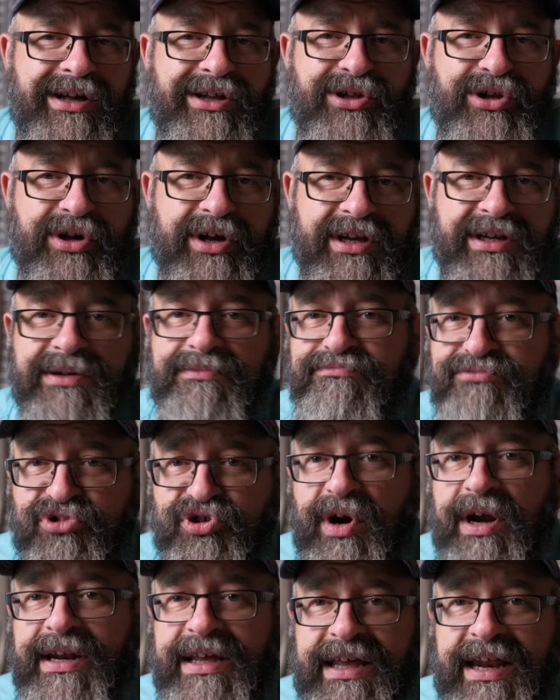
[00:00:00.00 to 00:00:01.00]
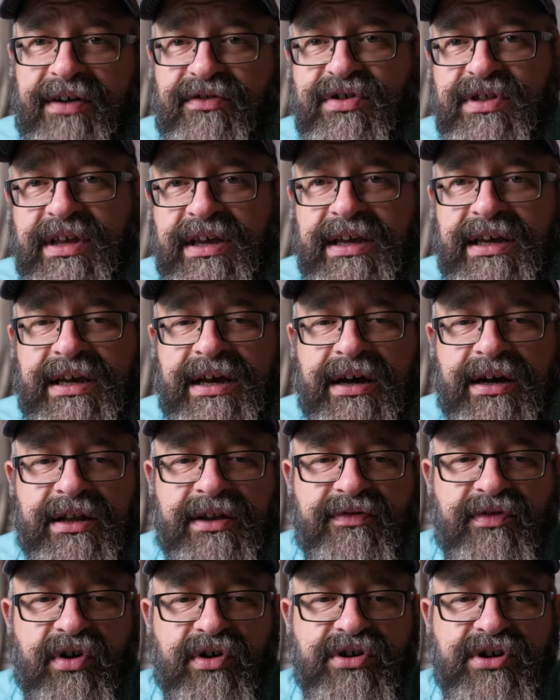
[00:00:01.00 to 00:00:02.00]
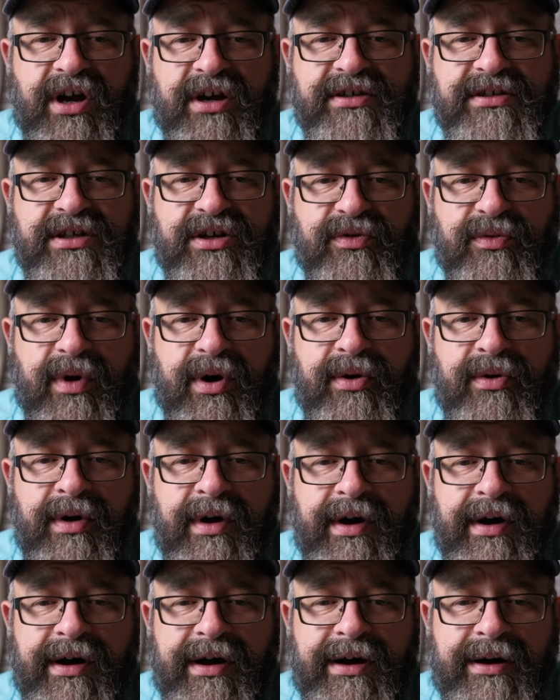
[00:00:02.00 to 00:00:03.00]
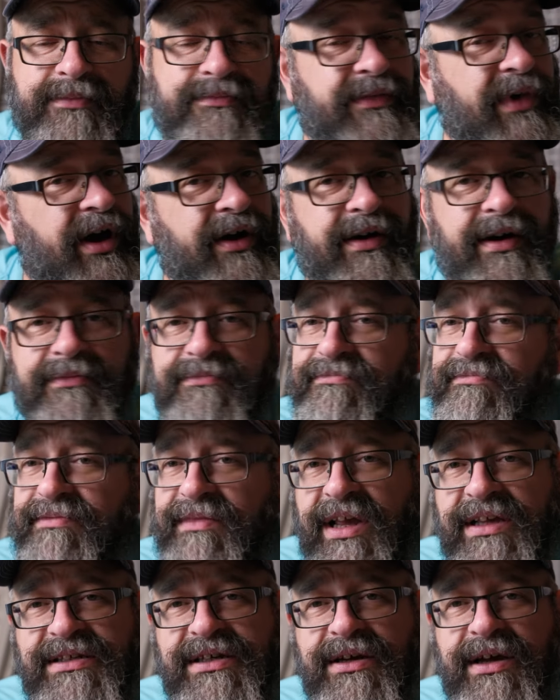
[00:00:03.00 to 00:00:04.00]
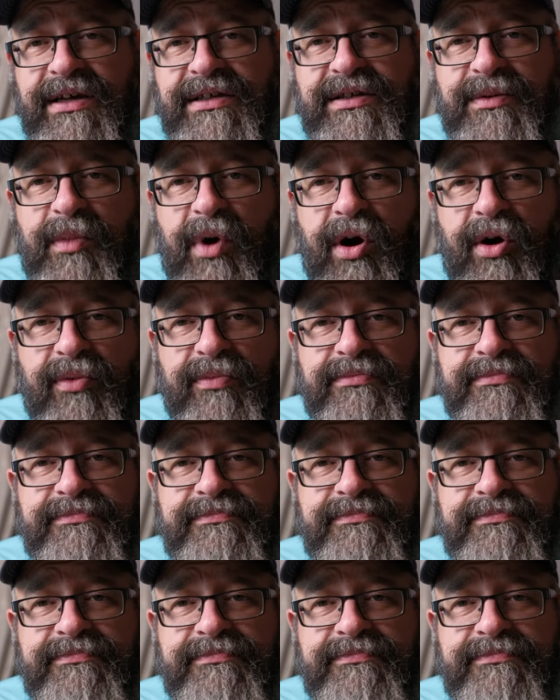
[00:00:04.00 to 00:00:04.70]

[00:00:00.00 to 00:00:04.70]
look into try to get everything, all of our ducks in a row. All right, I'll see you guys tomorrow.